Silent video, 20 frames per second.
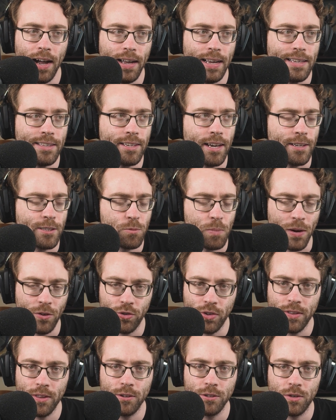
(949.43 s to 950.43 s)
It's
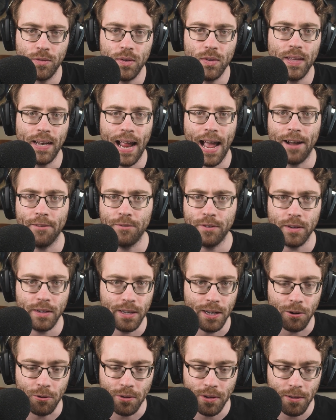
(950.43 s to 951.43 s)
especially those of you that have,
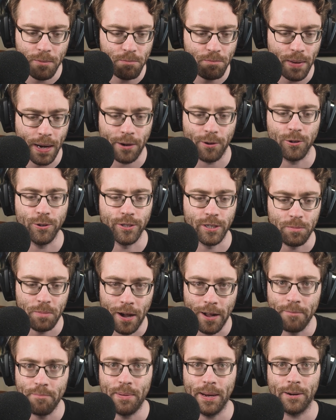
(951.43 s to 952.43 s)
barrels
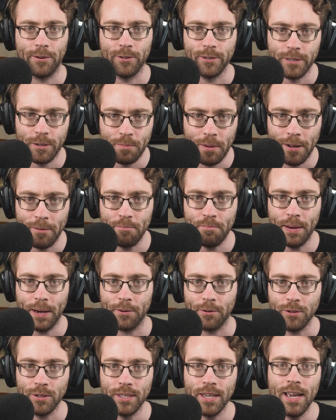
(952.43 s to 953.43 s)
upon barrels upon
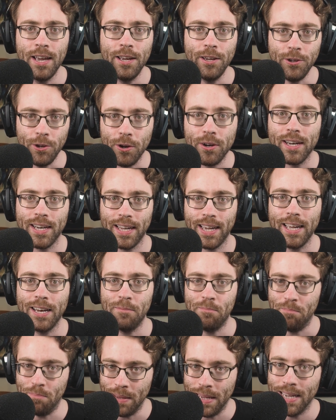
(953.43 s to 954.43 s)
barrels. You're going to get
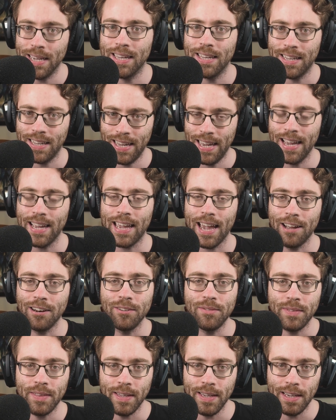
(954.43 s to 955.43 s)
a big kick out
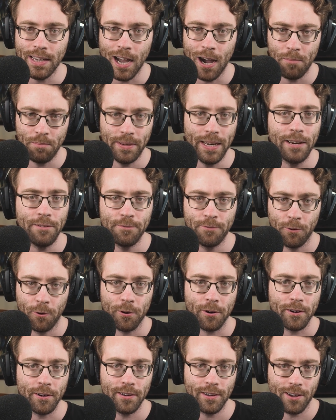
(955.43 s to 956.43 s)
of the update
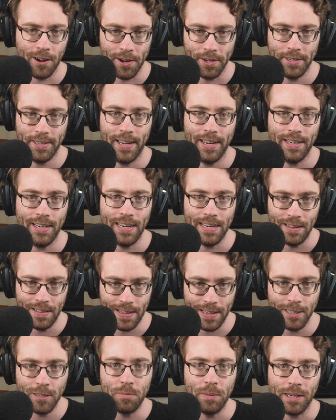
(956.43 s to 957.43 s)
4 content in
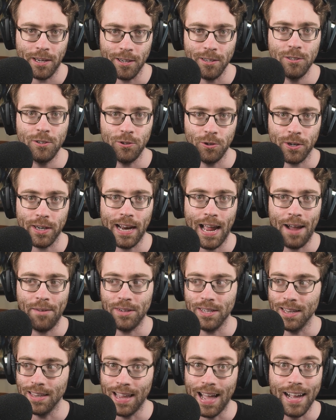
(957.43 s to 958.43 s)
this because you're going to have
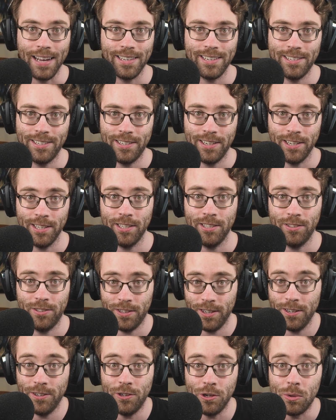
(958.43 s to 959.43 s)
a lot
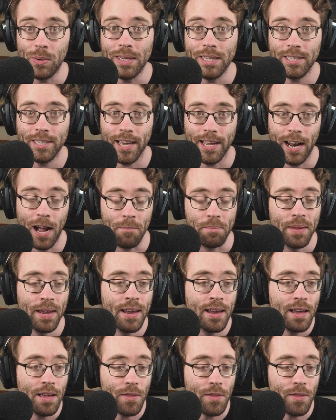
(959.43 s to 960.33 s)
to do and set up.